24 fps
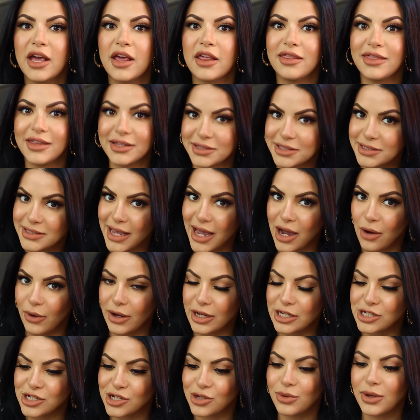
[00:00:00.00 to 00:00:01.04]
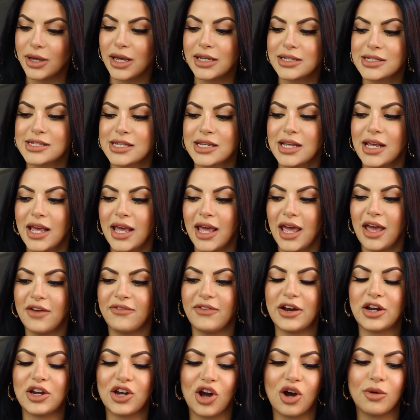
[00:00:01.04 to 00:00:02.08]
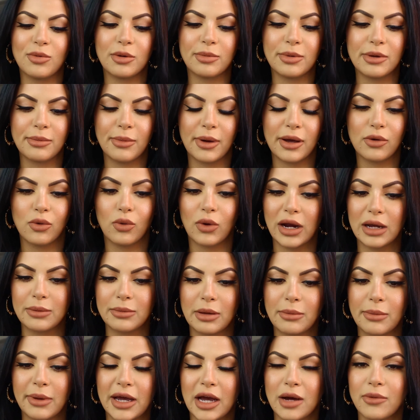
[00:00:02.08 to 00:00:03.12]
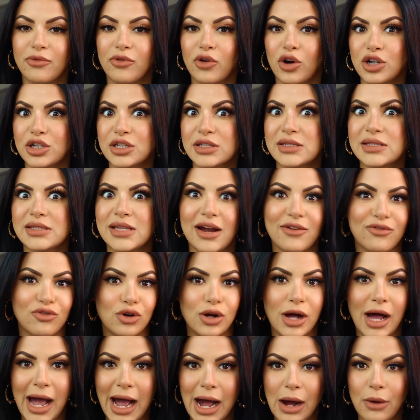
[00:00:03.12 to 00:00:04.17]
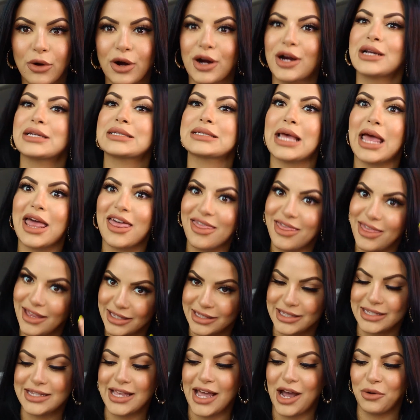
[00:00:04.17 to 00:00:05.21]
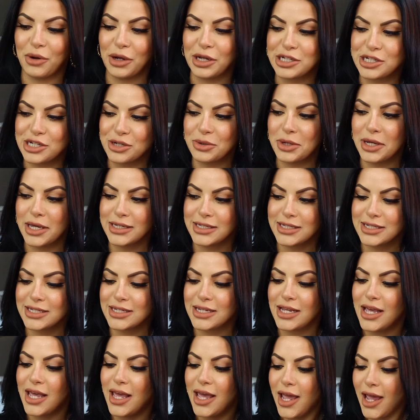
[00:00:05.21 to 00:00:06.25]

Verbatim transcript: This is how I do it. If I know I'm gonna be ma- wearing my makeup for several hours, this is how I do it.